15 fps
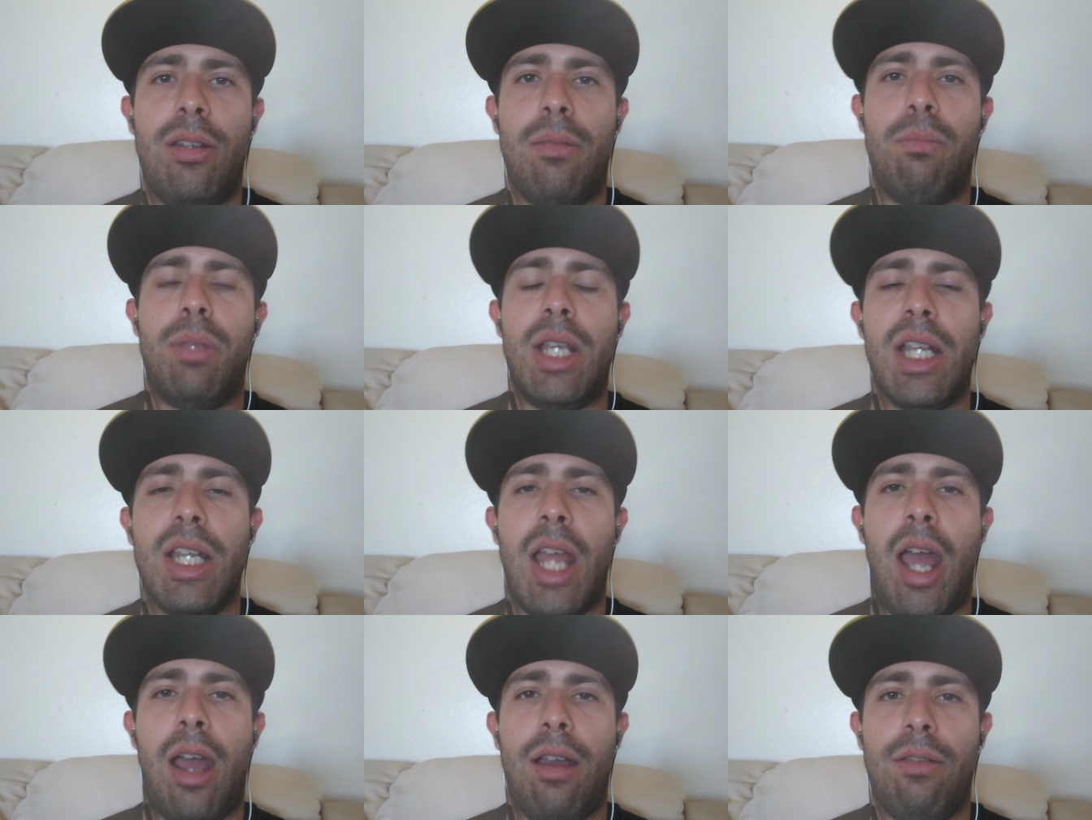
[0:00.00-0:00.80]
begin to
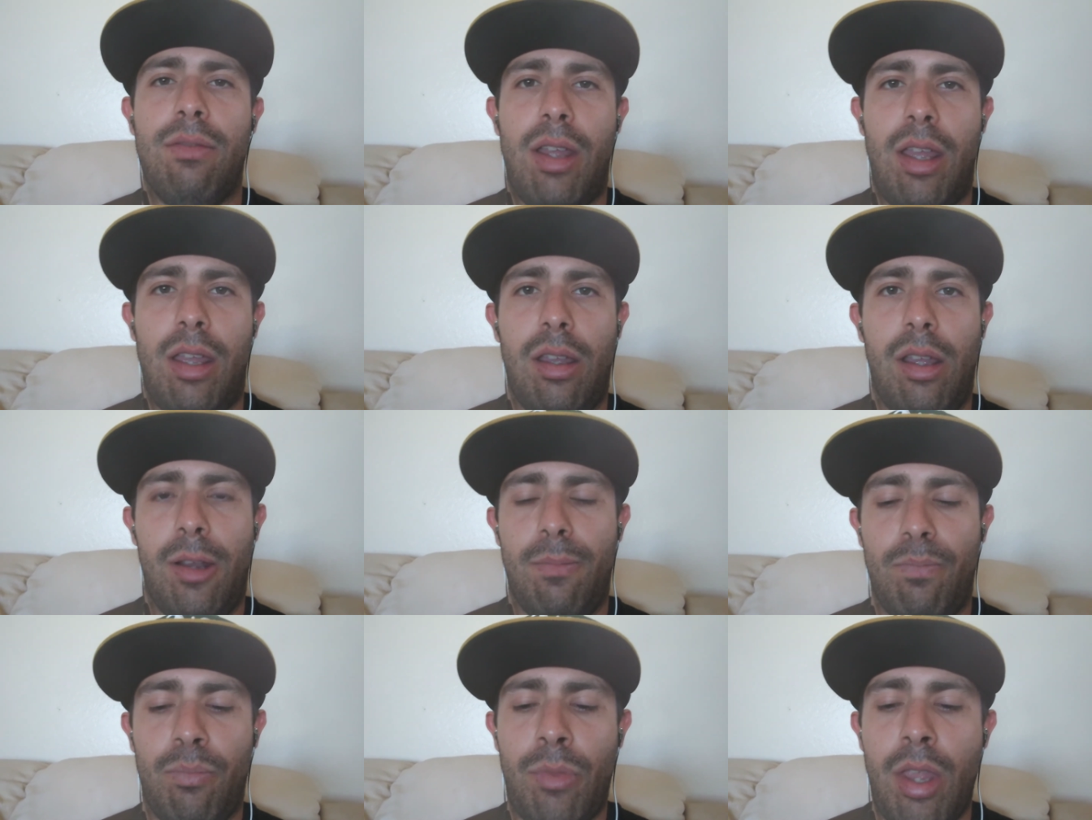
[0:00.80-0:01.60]
have a
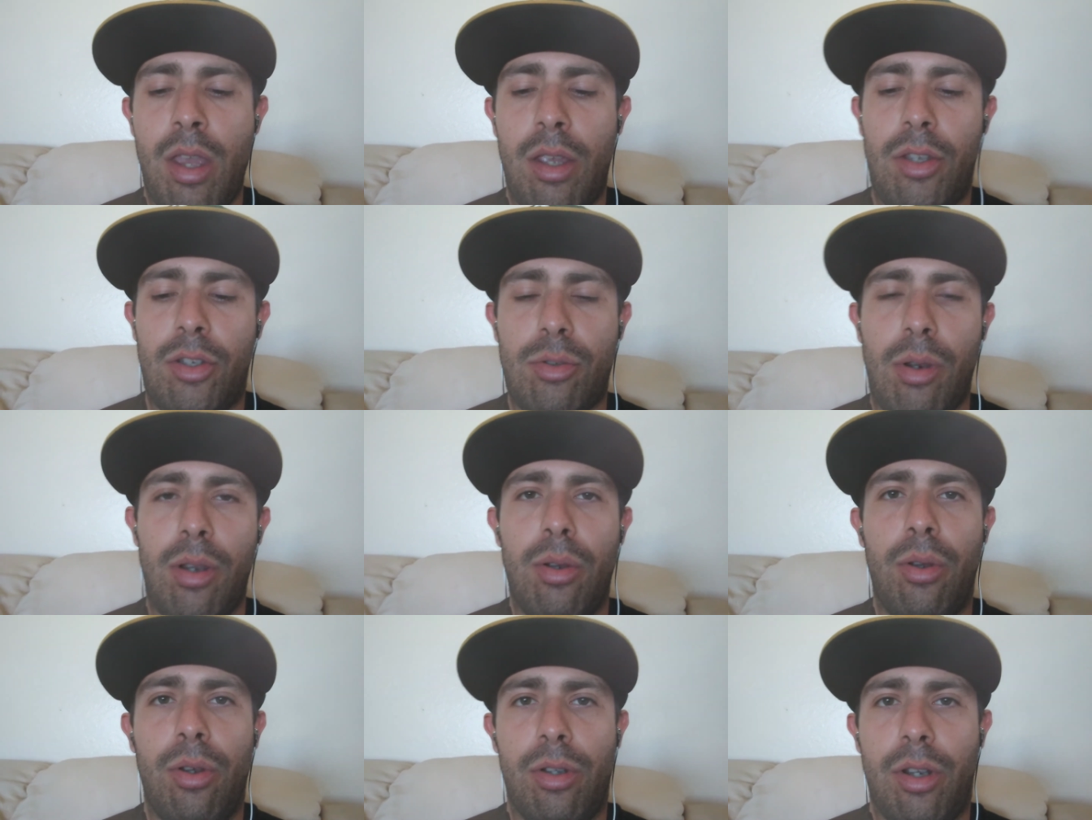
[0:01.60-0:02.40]
um,
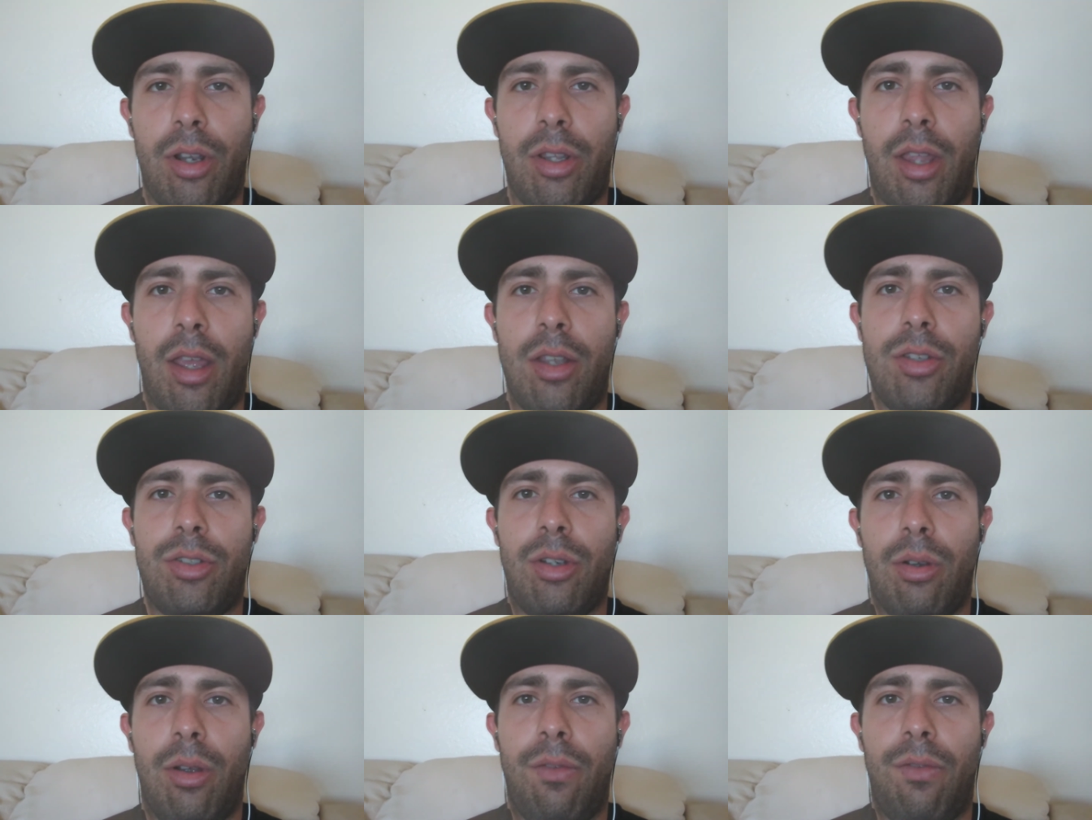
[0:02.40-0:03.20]
stranglehold on that.
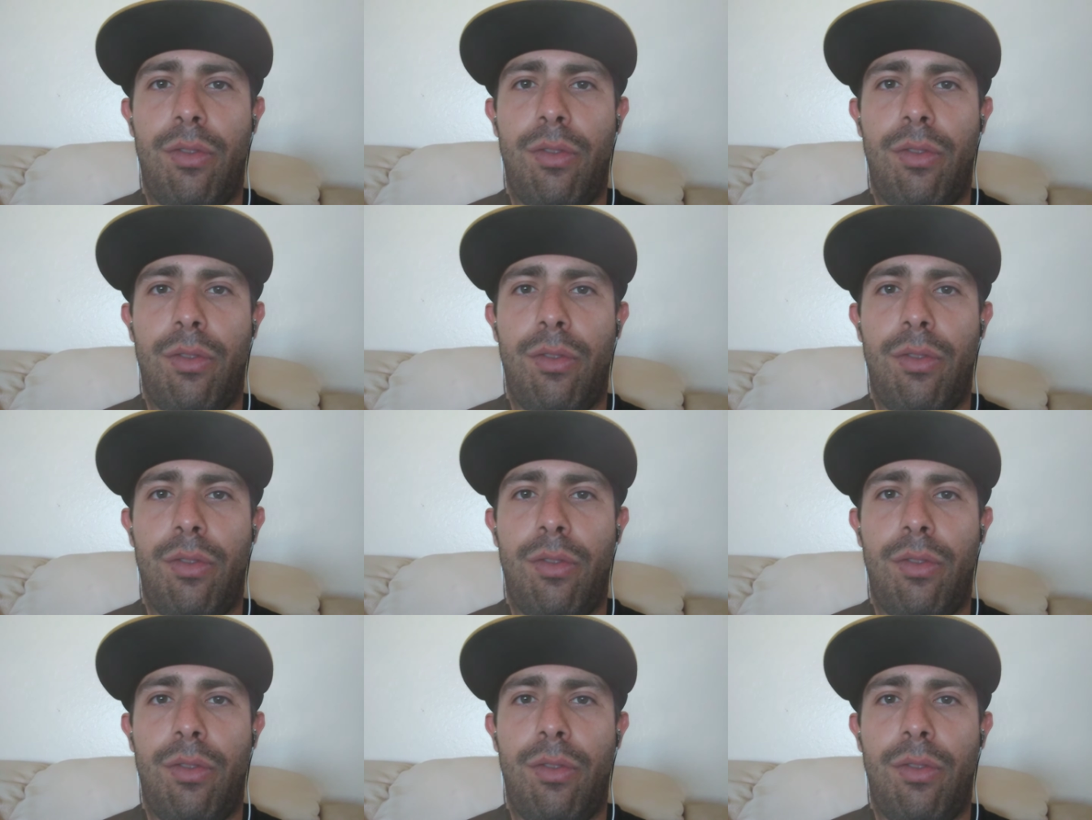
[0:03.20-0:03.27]
So if